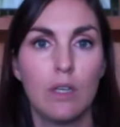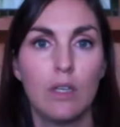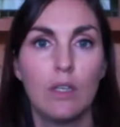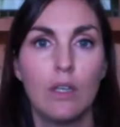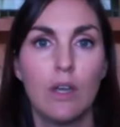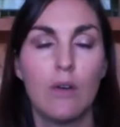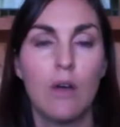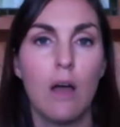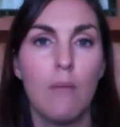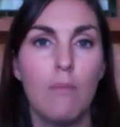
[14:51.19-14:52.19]
You
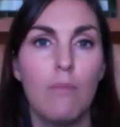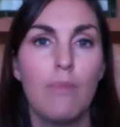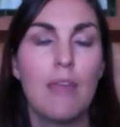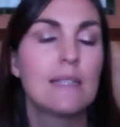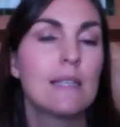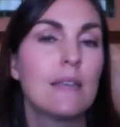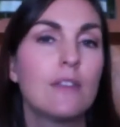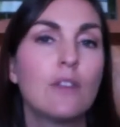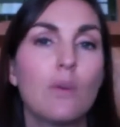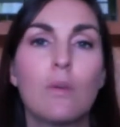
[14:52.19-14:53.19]
know, they said that
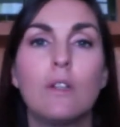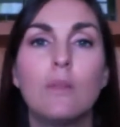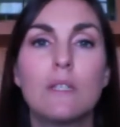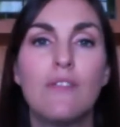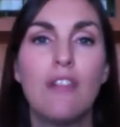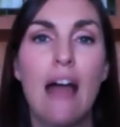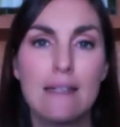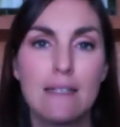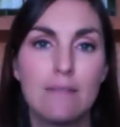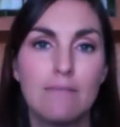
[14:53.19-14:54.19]
the world was flat.